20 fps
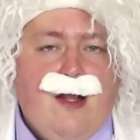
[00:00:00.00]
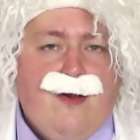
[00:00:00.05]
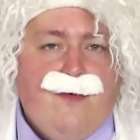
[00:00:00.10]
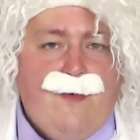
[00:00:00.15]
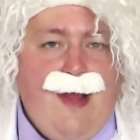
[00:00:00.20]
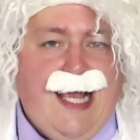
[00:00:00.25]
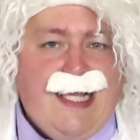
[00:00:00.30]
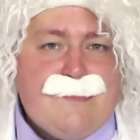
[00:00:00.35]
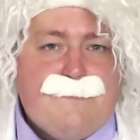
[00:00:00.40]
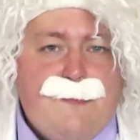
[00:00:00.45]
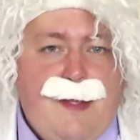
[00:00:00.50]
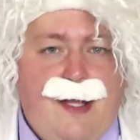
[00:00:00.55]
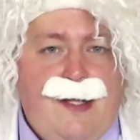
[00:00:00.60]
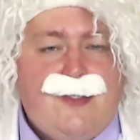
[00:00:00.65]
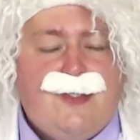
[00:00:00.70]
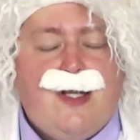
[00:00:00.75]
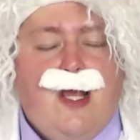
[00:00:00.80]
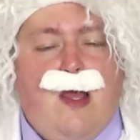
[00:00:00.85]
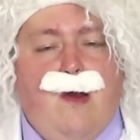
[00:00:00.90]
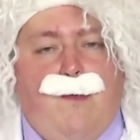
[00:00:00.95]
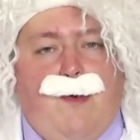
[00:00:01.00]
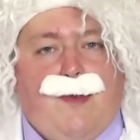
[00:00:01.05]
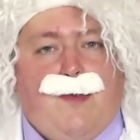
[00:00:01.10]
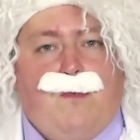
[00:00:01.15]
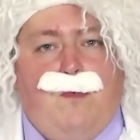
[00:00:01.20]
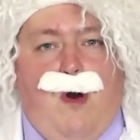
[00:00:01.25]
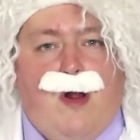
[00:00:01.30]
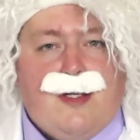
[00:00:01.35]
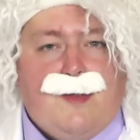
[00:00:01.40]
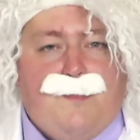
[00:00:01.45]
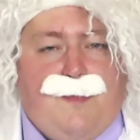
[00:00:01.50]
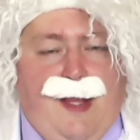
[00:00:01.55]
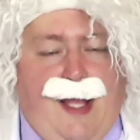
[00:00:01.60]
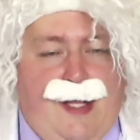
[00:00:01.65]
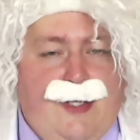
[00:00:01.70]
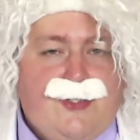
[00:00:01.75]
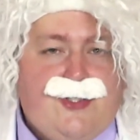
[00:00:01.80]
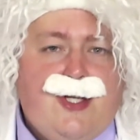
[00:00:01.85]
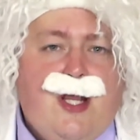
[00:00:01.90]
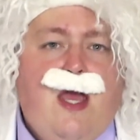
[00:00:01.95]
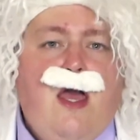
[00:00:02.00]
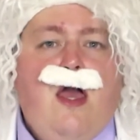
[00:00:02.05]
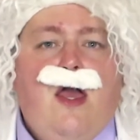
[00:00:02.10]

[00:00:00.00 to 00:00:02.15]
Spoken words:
Grass Pledge with Water Pledge,